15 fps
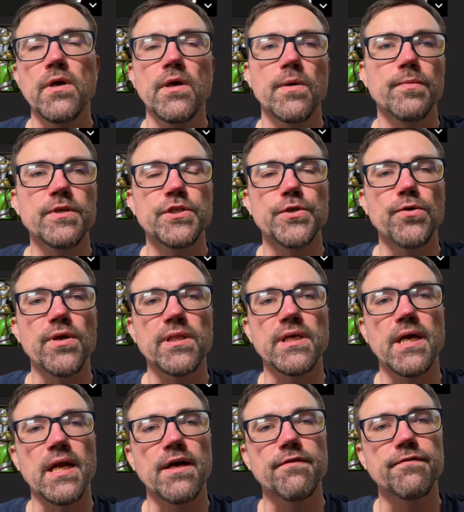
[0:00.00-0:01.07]
which you can
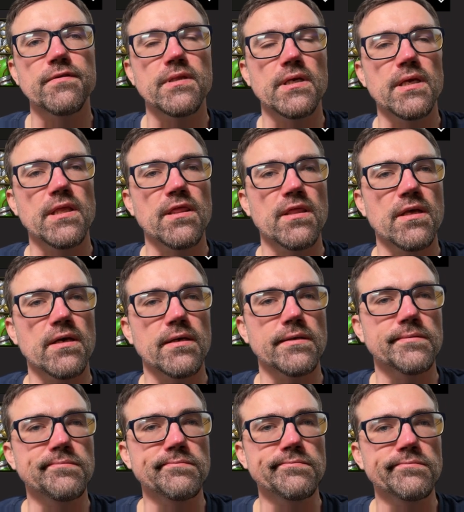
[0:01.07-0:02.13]
craft in
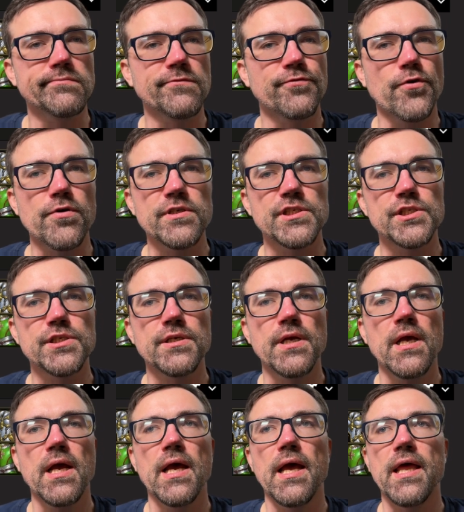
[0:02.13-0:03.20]
the forge,
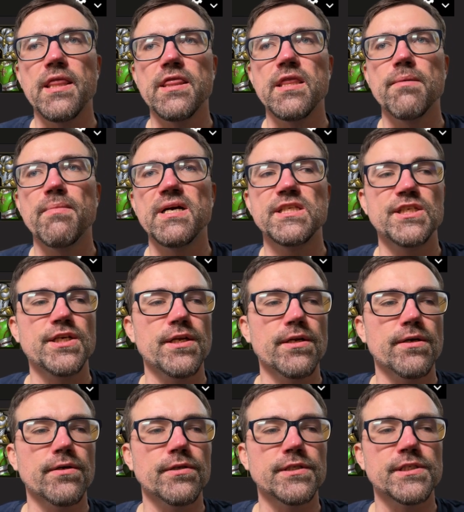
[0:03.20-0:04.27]
and the
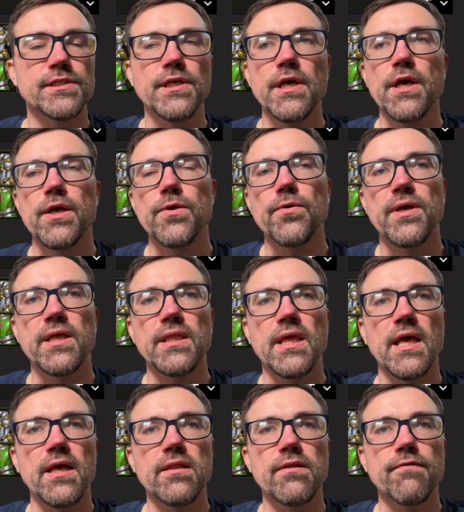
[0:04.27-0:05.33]
materials you can
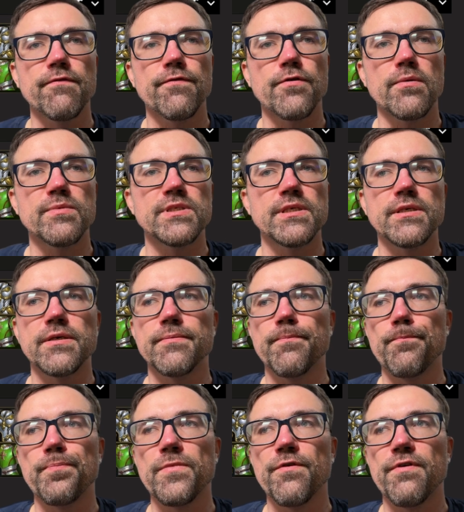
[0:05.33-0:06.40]
get from the
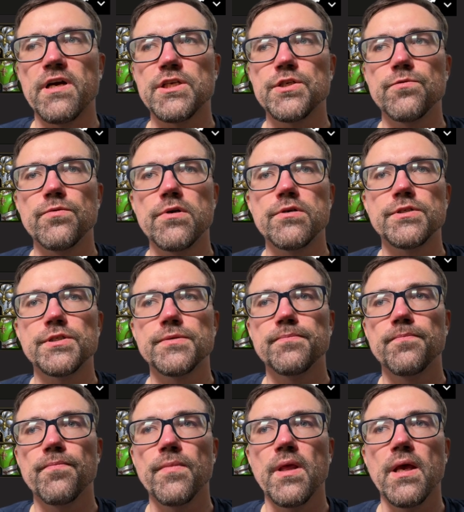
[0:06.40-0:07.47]
faction wars.
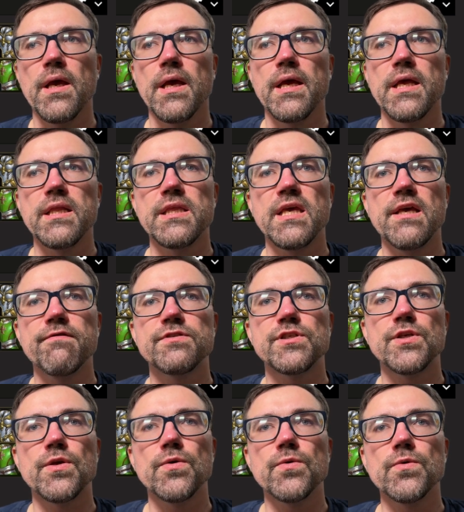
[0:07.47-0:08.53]
It
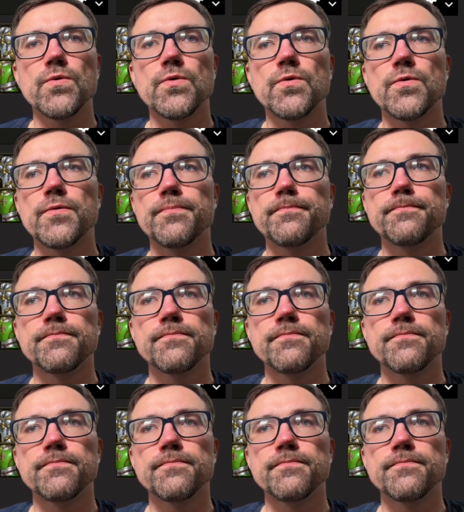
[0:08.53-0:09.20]
gives you